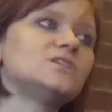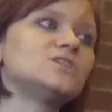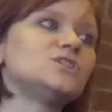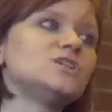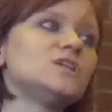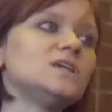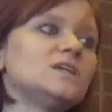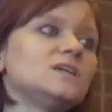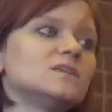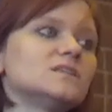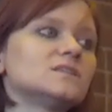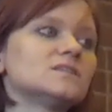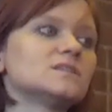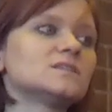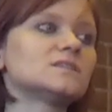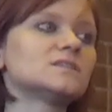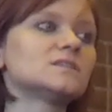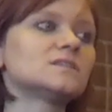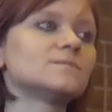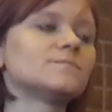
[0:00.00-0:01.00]
the
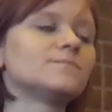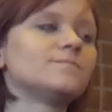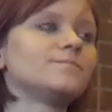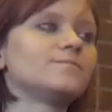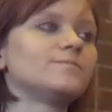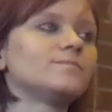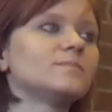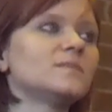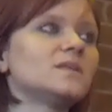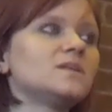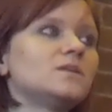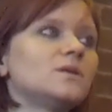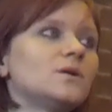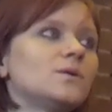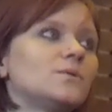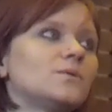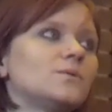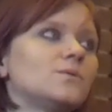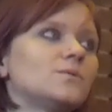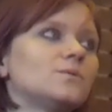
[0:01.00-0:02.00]
cheeks, the
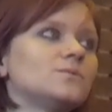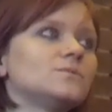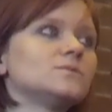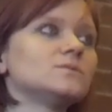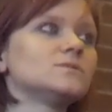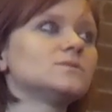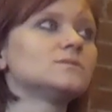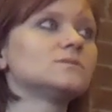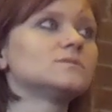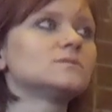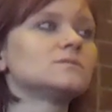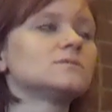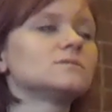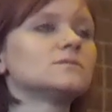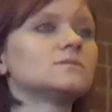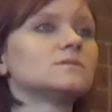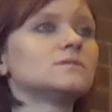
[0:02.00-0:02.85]
nose,